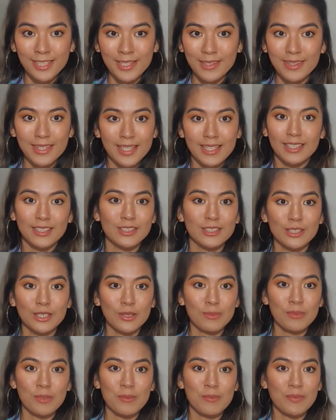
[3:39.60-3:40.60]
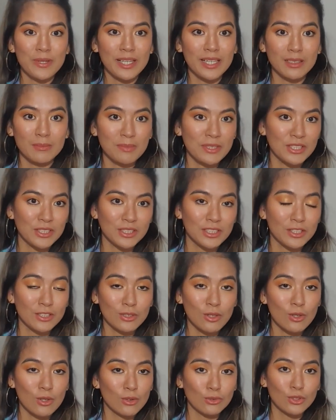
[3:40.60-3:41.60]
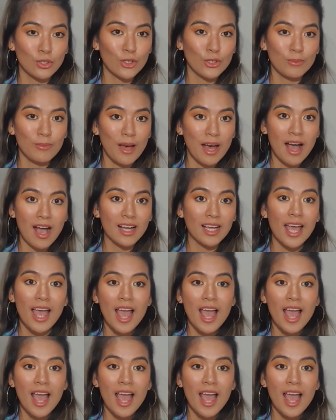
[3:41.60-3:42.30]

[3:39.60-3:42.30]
think it's gonna be big because it's called tote bag.